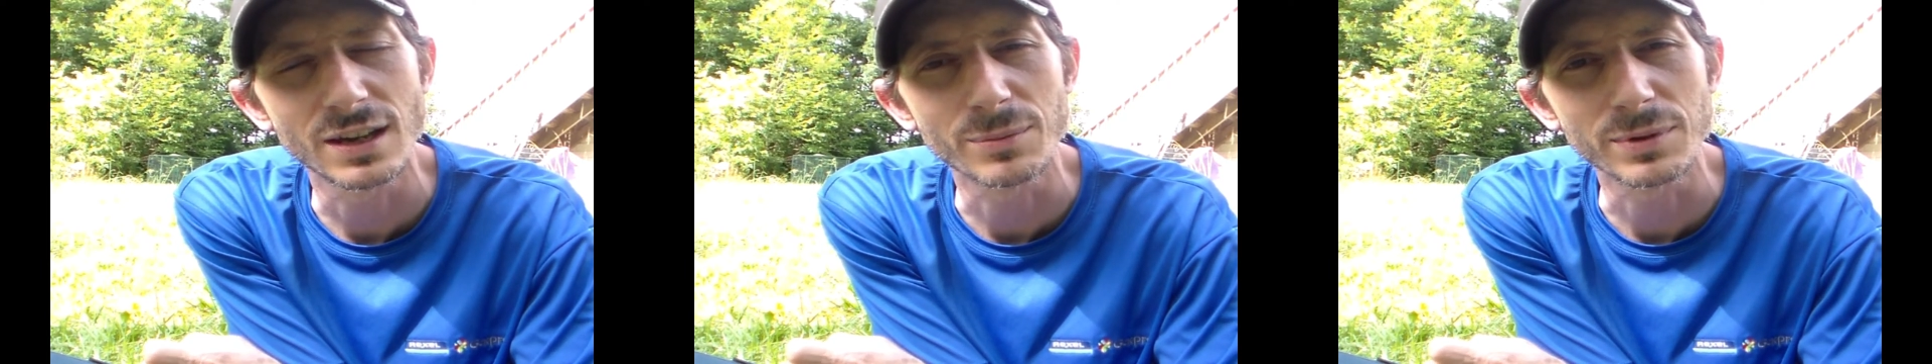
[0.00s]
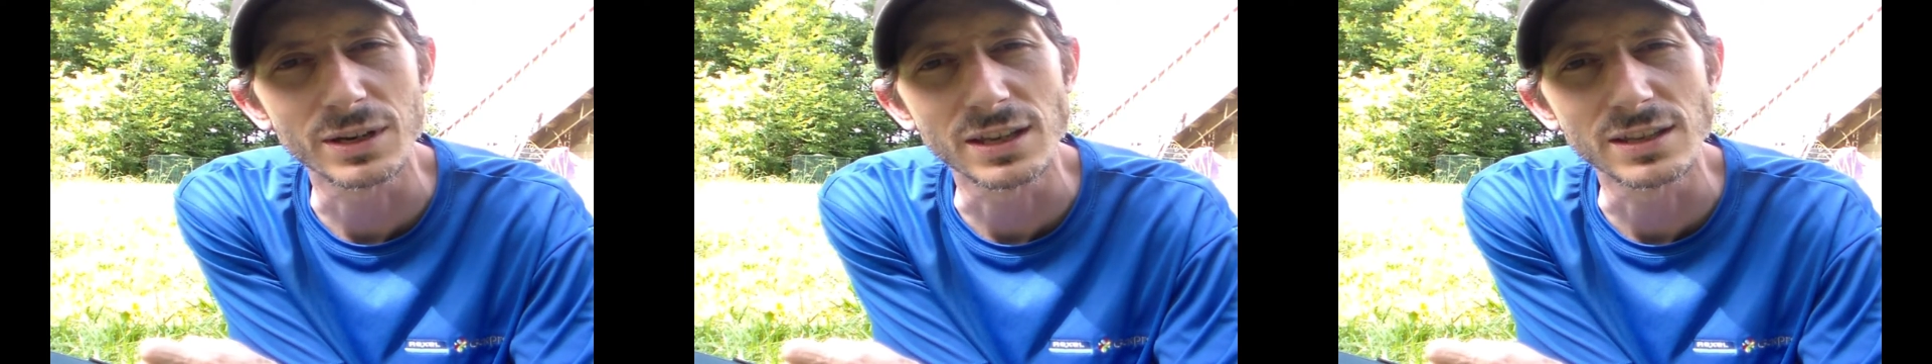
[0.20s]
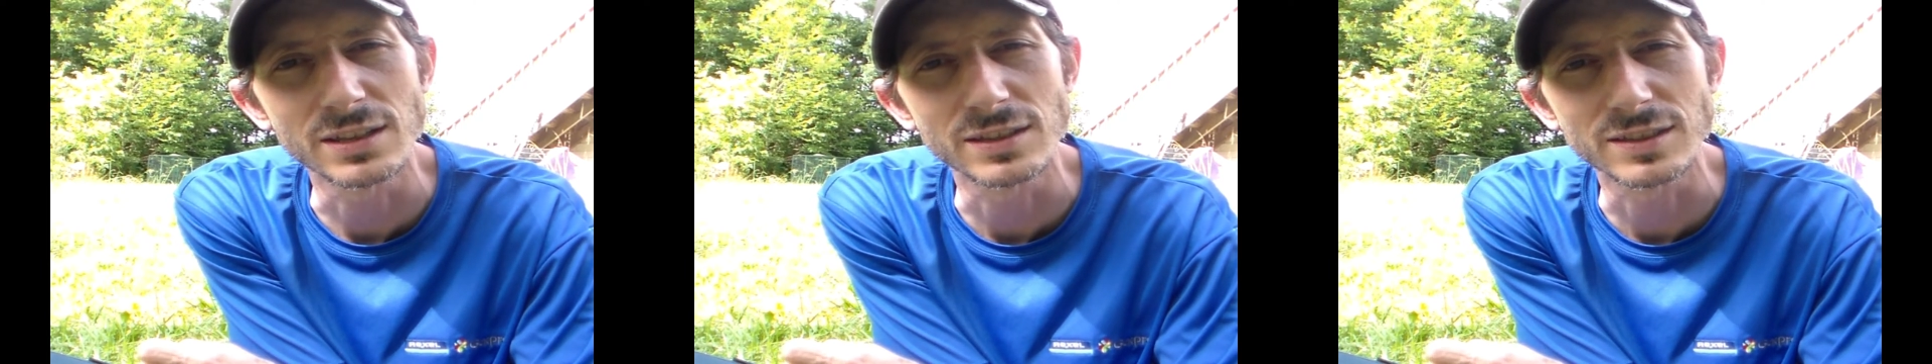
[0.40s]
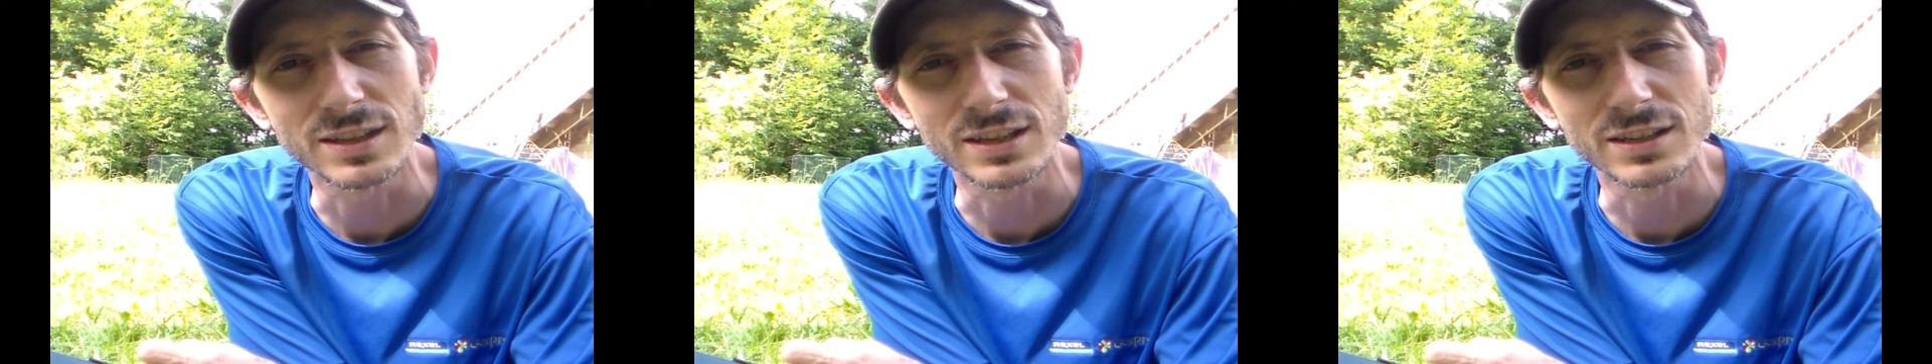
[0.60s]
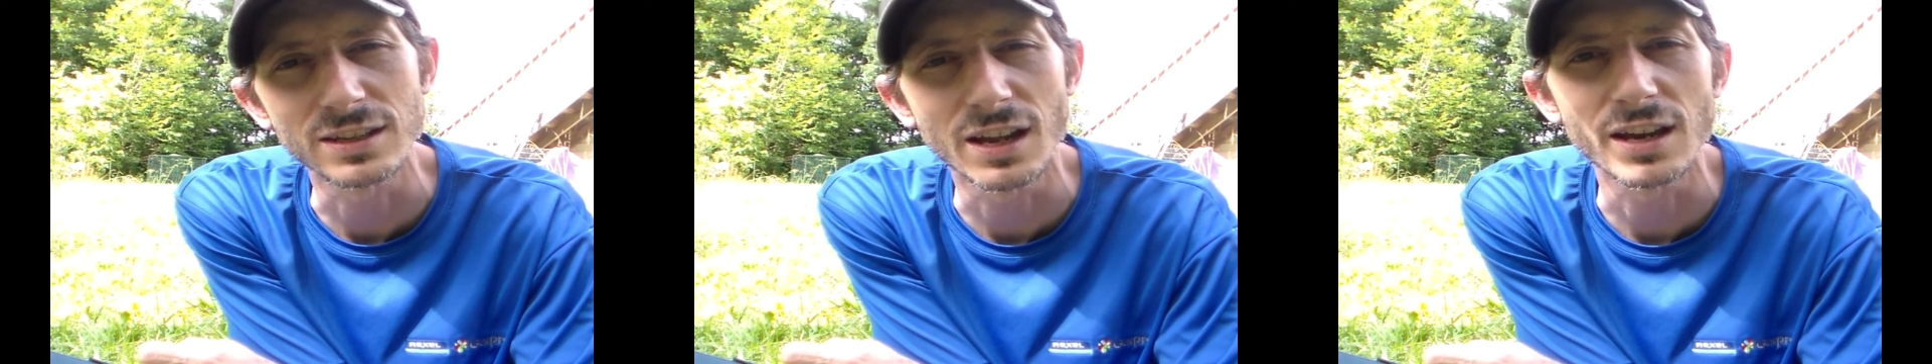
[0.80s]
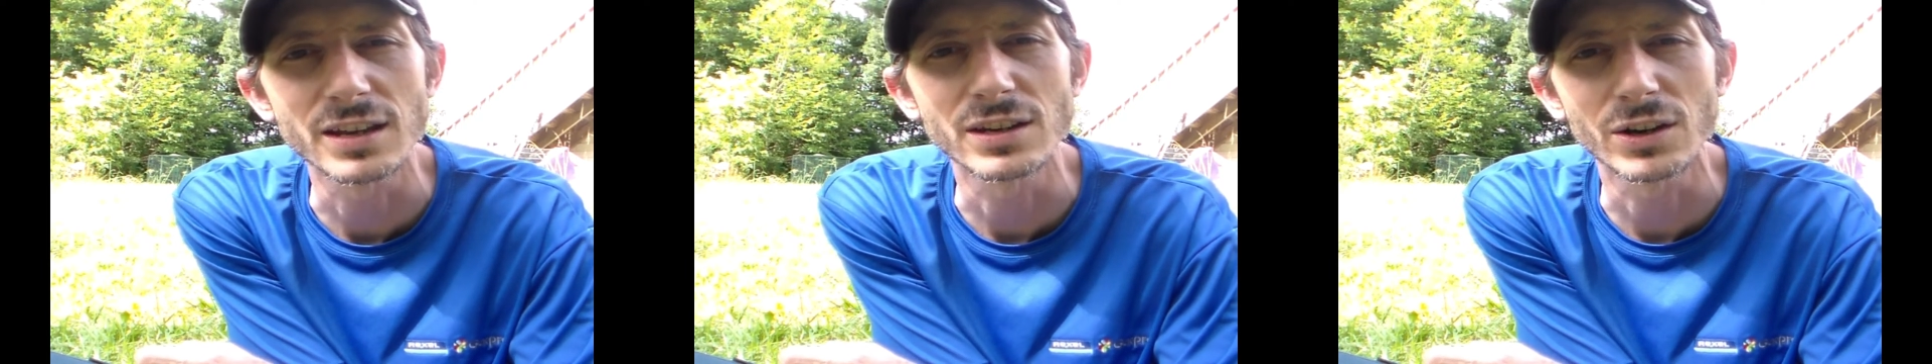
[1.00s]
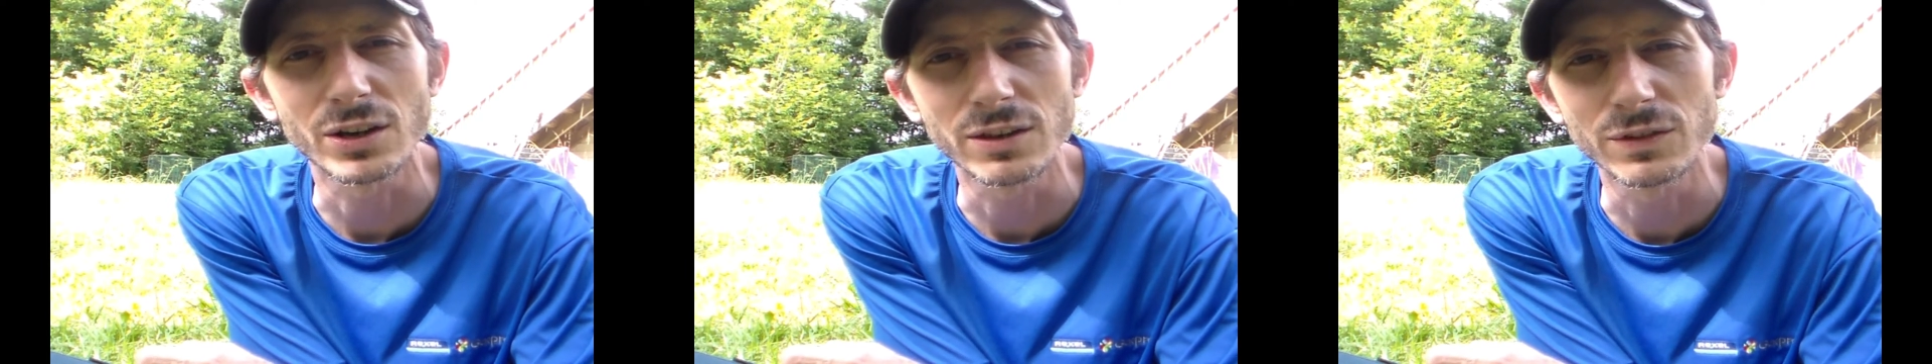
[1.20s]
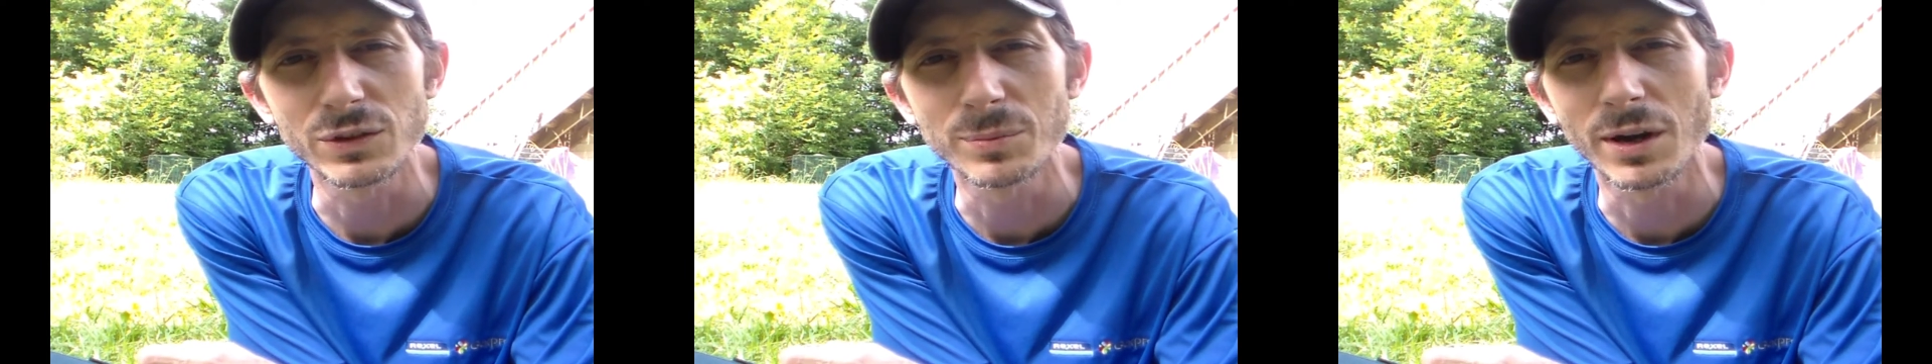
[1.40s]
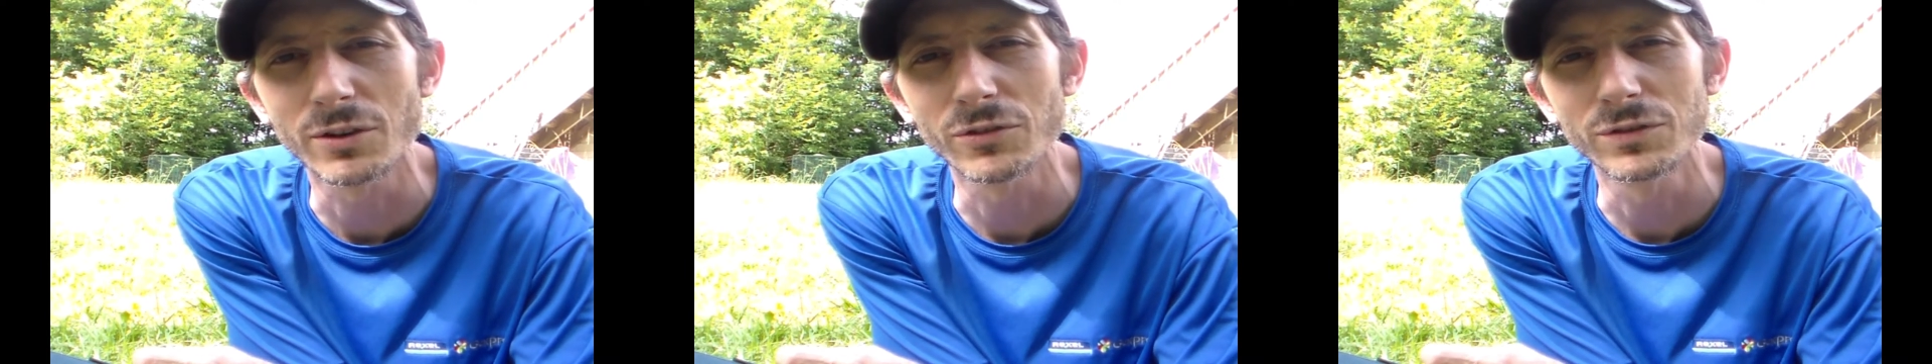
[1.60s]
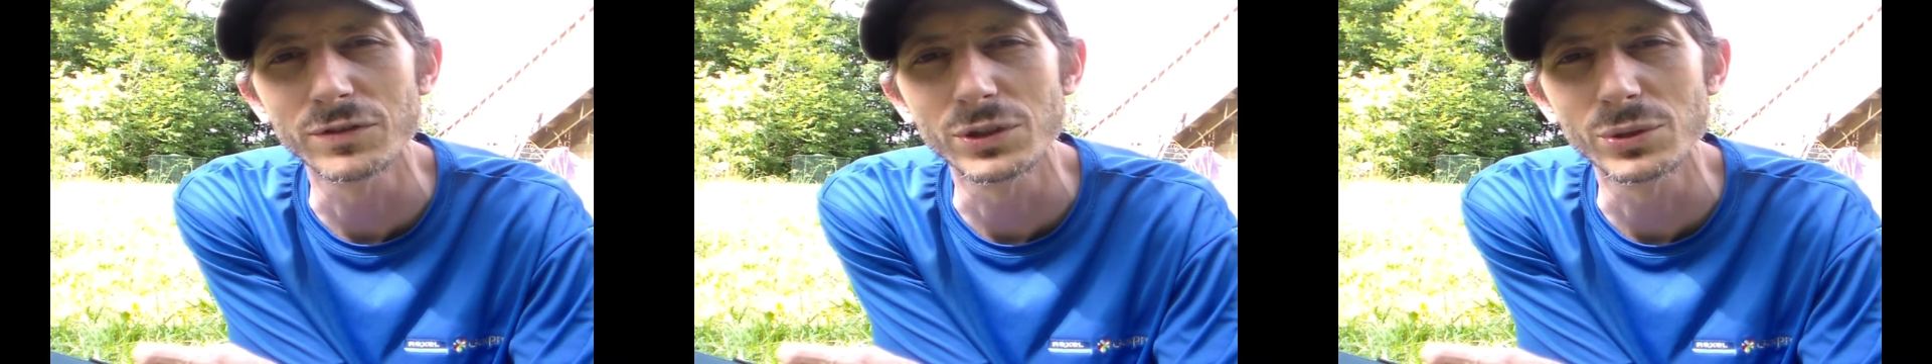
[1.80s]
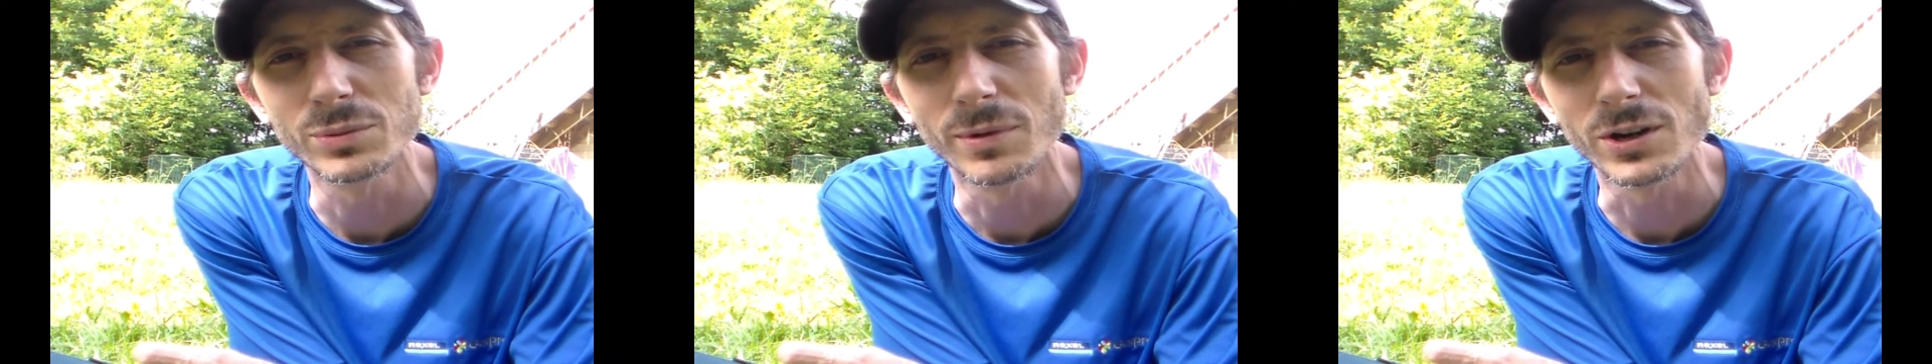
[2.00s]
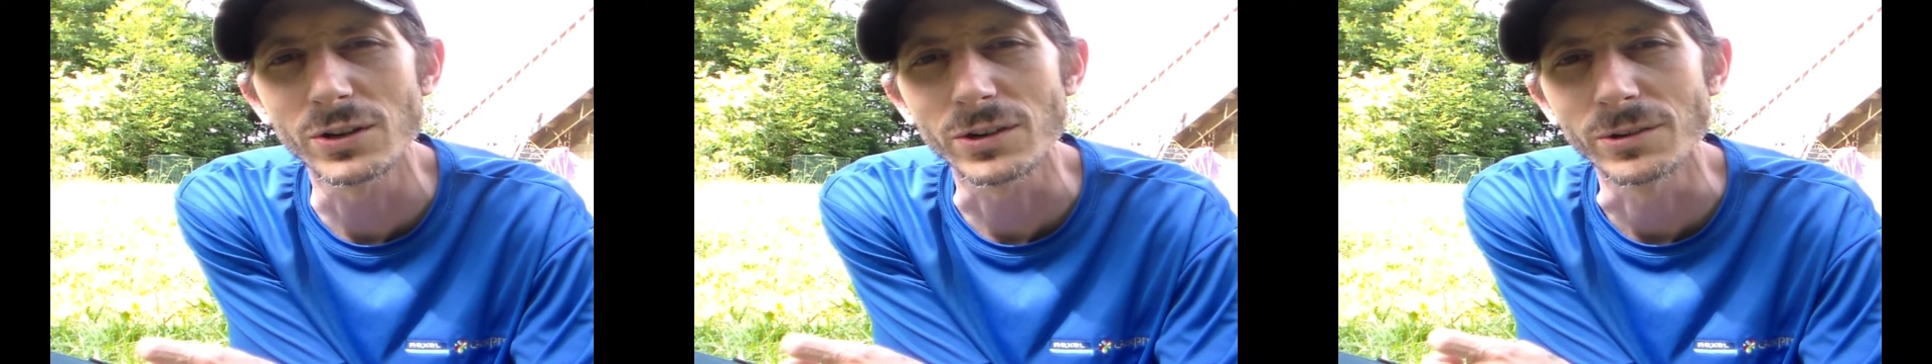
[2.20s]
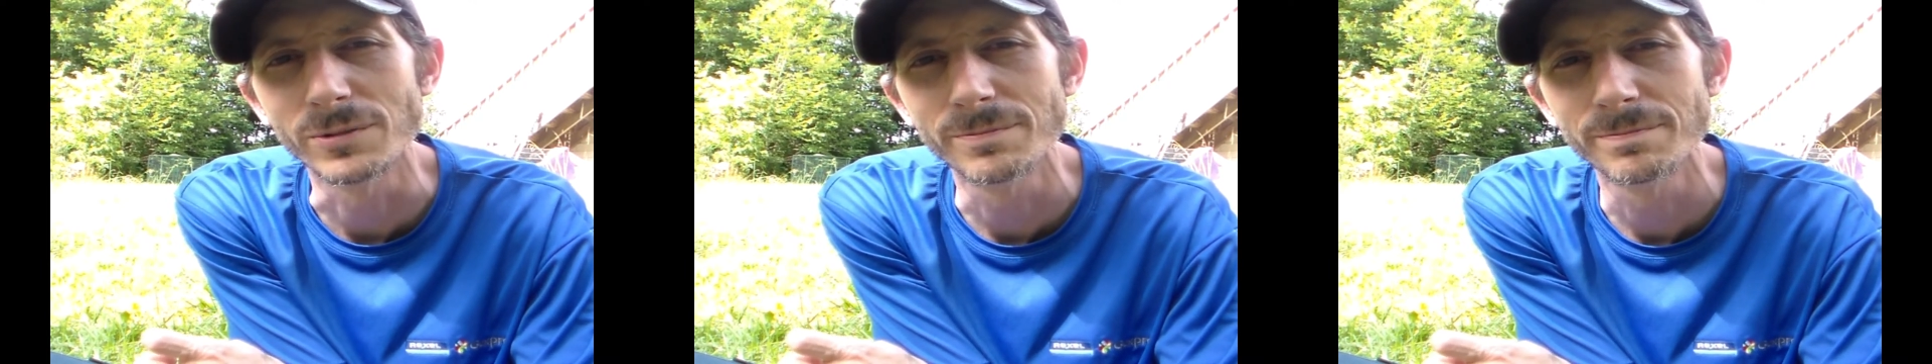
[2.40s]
I'm going to eat this thing tonight, and I'll give you my review tomorrow.